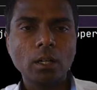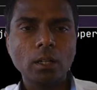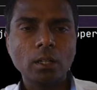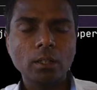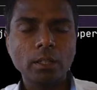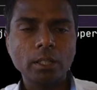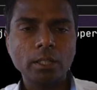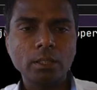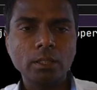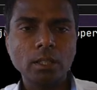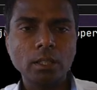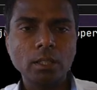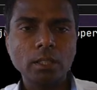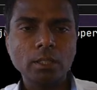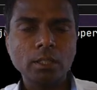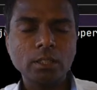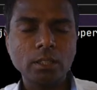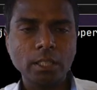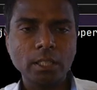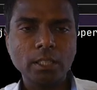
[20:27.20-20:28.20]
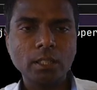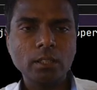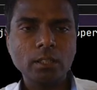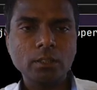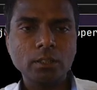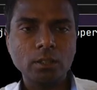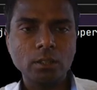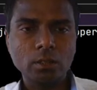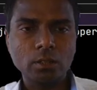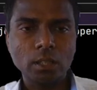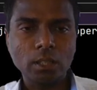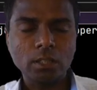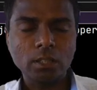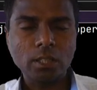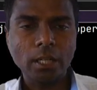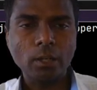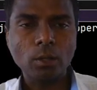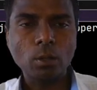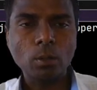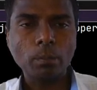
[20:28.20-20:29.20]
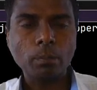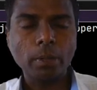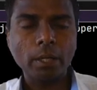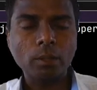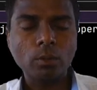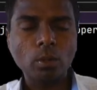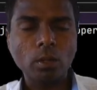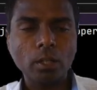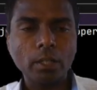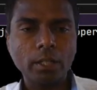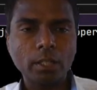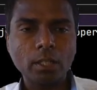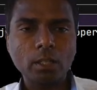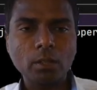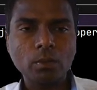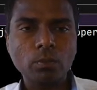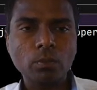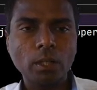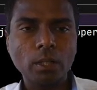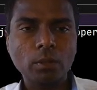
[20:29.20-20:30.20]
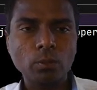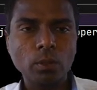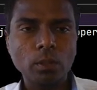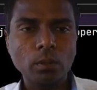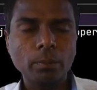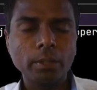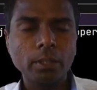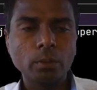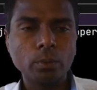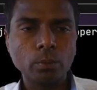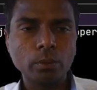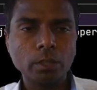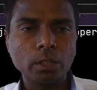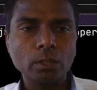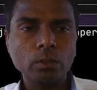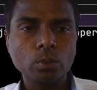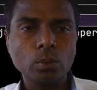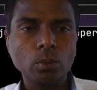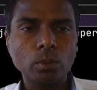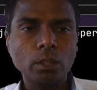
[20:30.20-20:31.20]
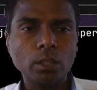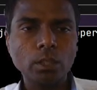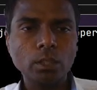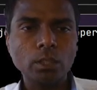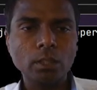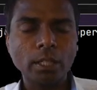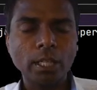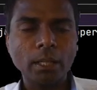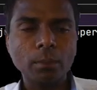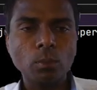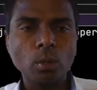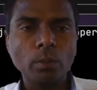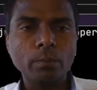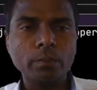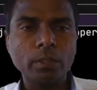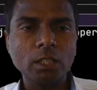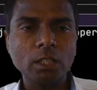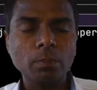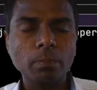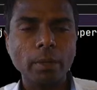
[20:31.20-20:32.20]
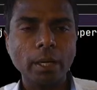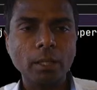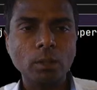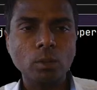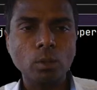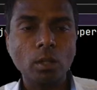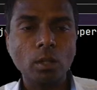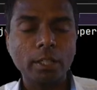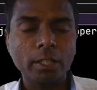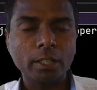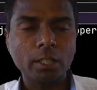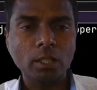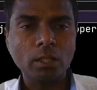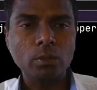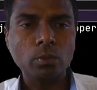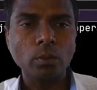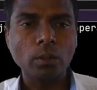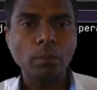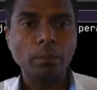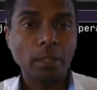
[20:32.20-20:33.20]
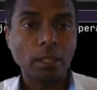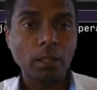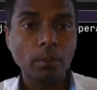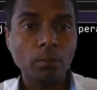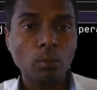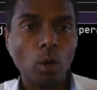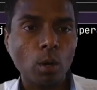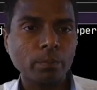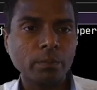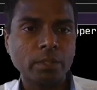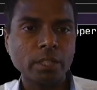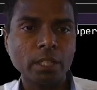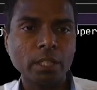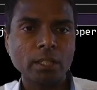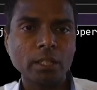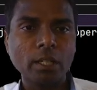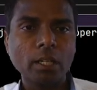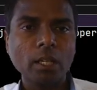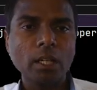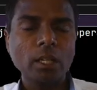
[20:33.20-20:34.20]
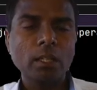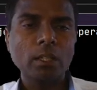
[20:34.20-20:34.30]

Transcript: dictionary set, so such kind of Python literals when we'll be using, so the name of these Python literals will become object.